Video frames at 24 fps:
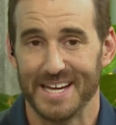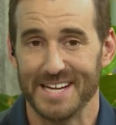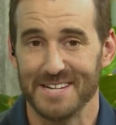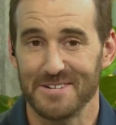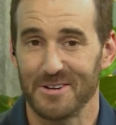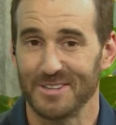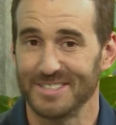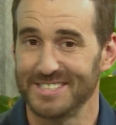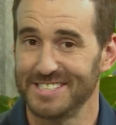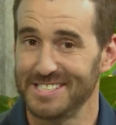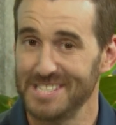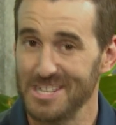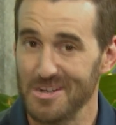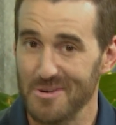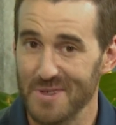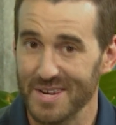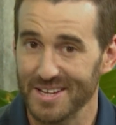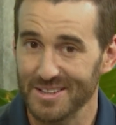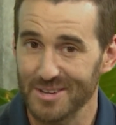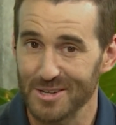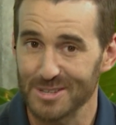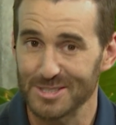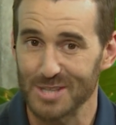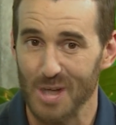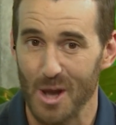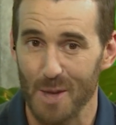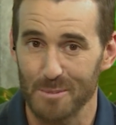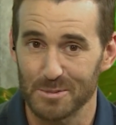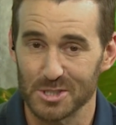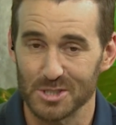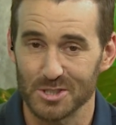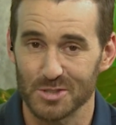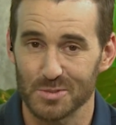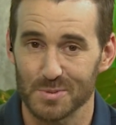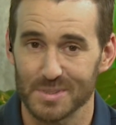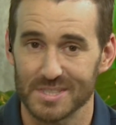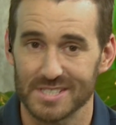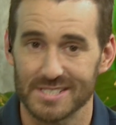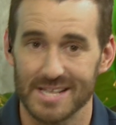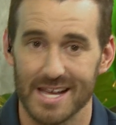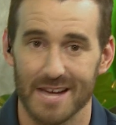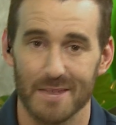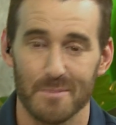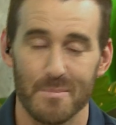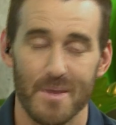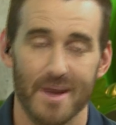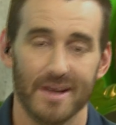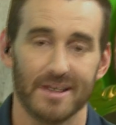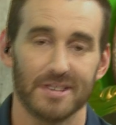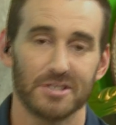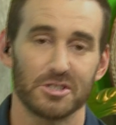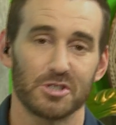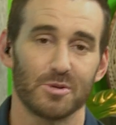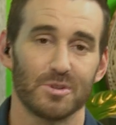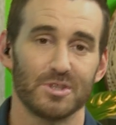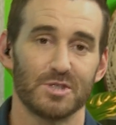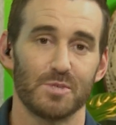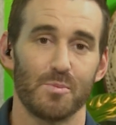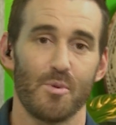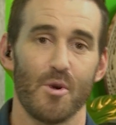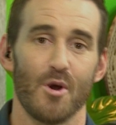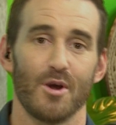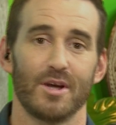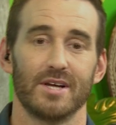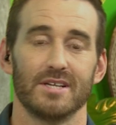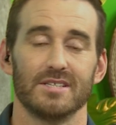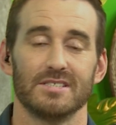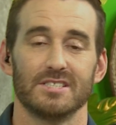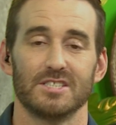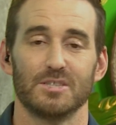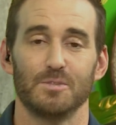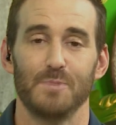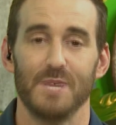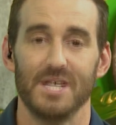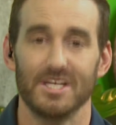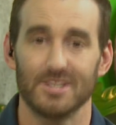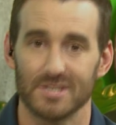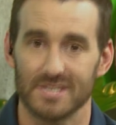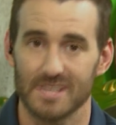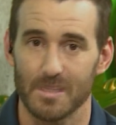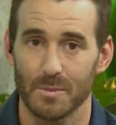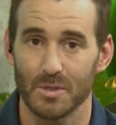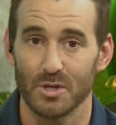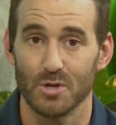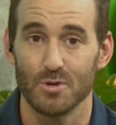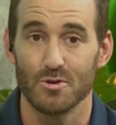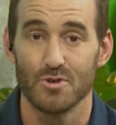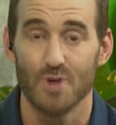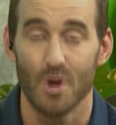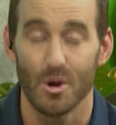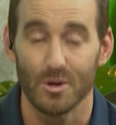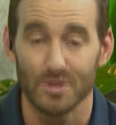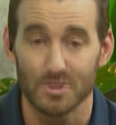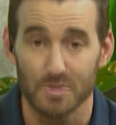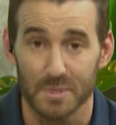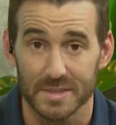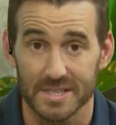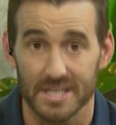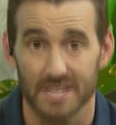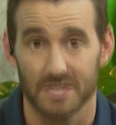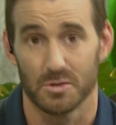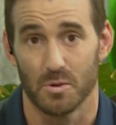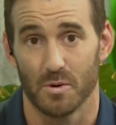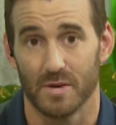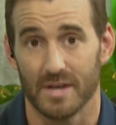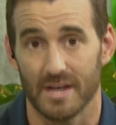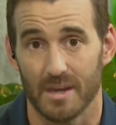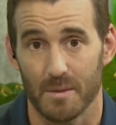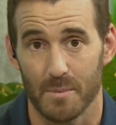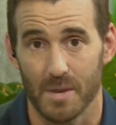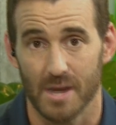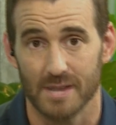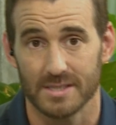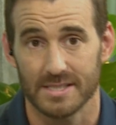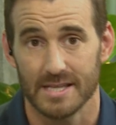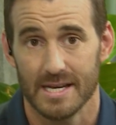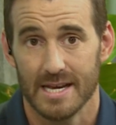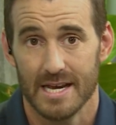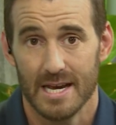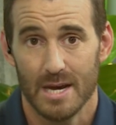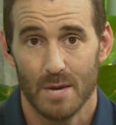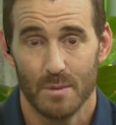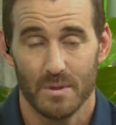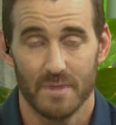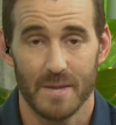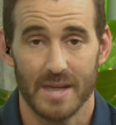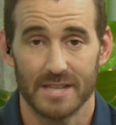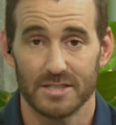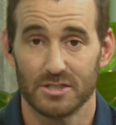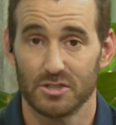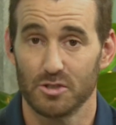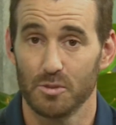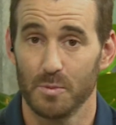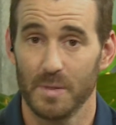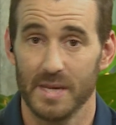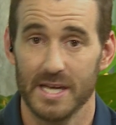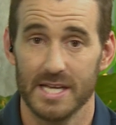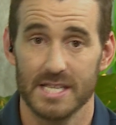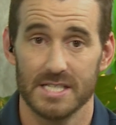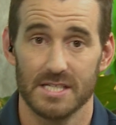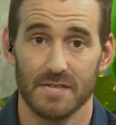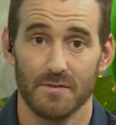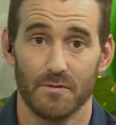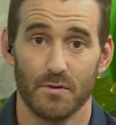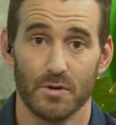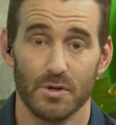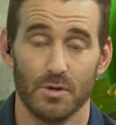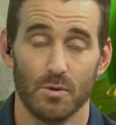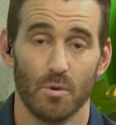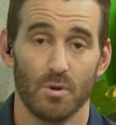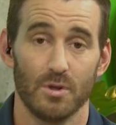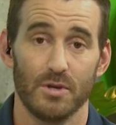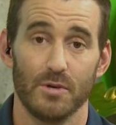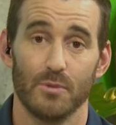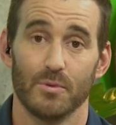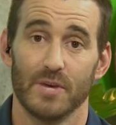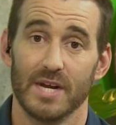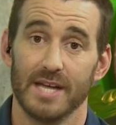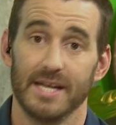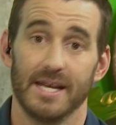So begin considering those options with Standard Bank Insurance Brokers. Speak to someone who knows what they're talking about. We made it super easy for you.